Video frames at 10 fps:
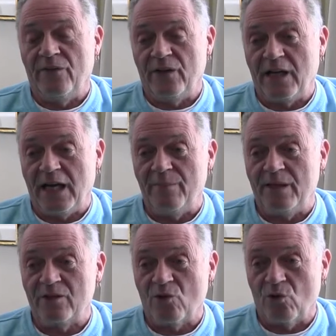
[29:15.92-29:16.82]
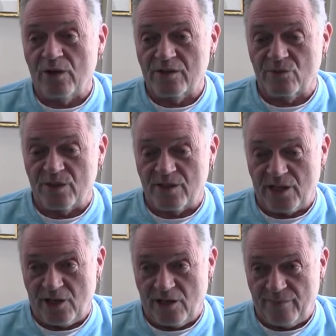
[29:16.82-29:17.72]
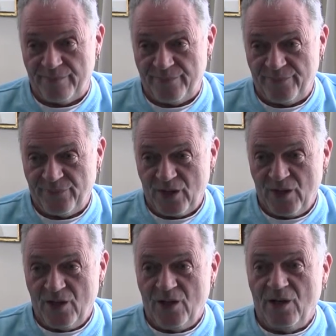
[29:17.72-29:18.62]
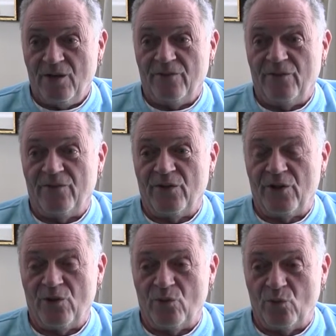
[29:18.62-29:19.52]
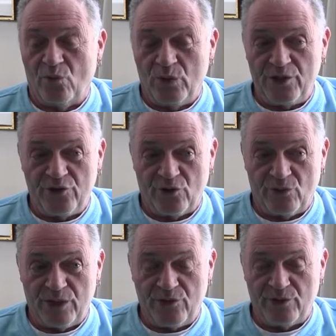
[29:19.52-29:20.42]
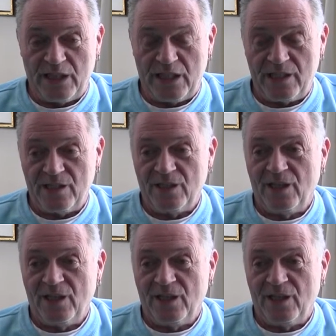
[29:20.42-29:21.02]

and the gay men's chorus was there for their winter retreat.